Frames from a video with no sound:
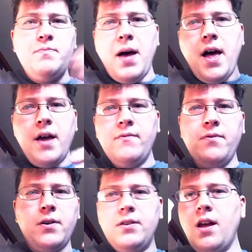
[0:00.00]
bad, and
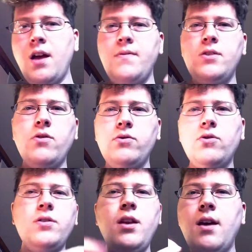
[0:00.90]
fuck the Navy, don't
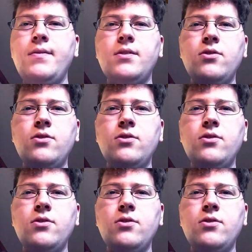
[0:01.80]
join the Navy, it's